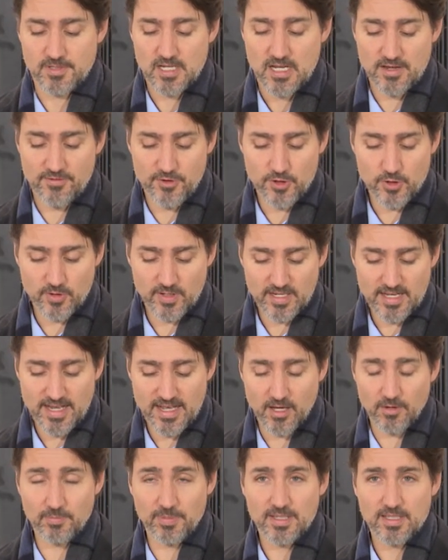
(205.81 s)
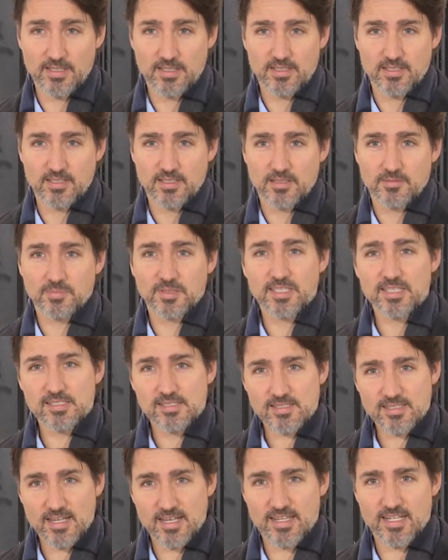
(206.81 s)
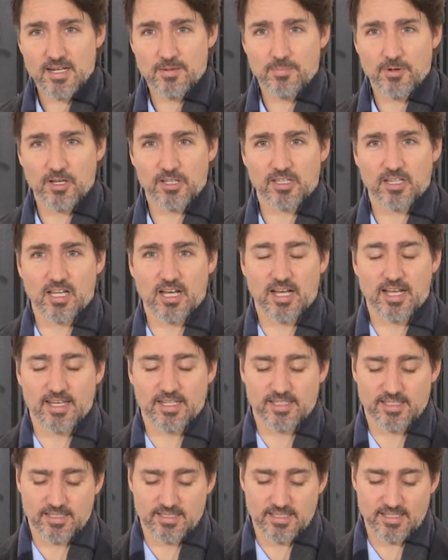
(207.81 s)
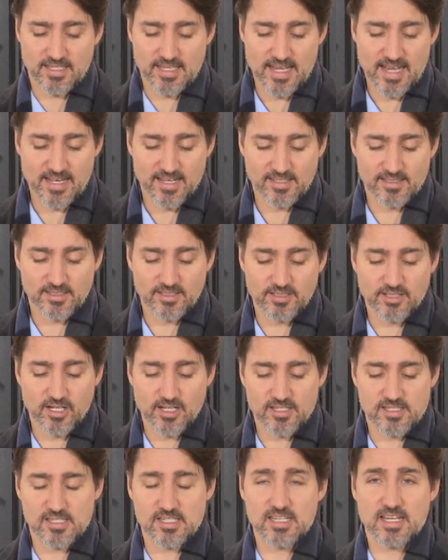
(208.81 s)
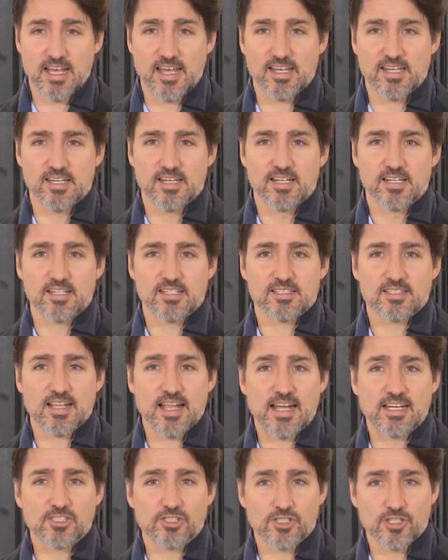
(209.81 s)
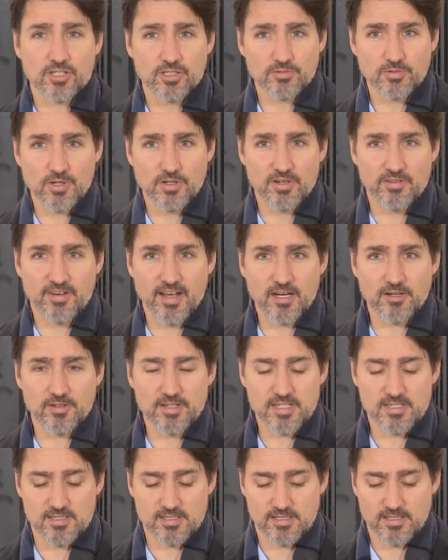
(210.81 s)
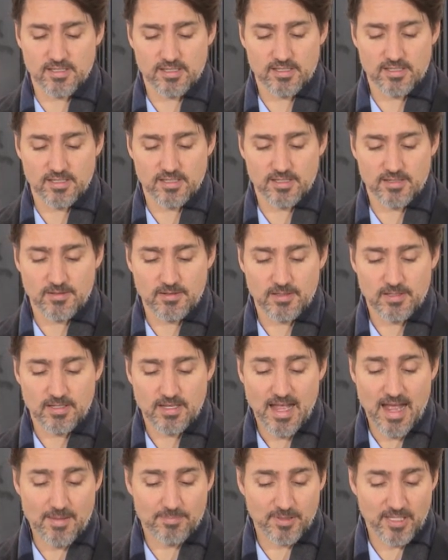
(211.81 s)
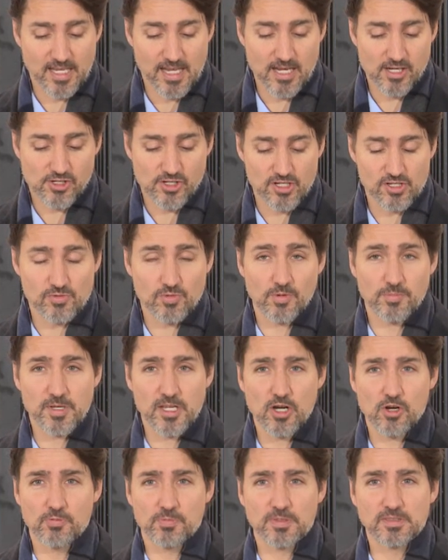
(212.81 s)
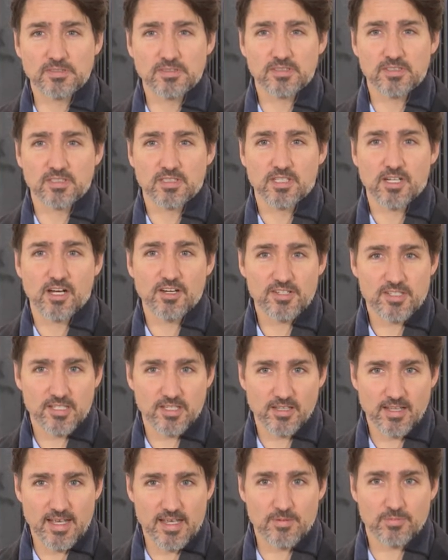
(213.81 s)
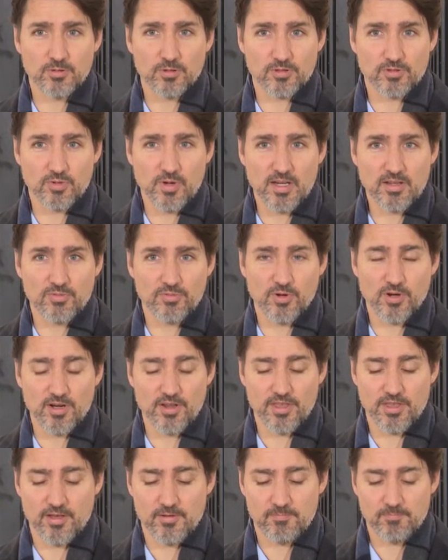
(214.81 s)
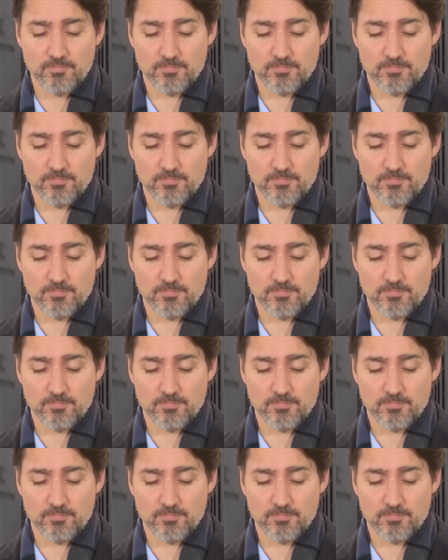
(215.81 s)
If you can help, please sign up online at canada.ca/coronavirus. Applications will be open until April 24th.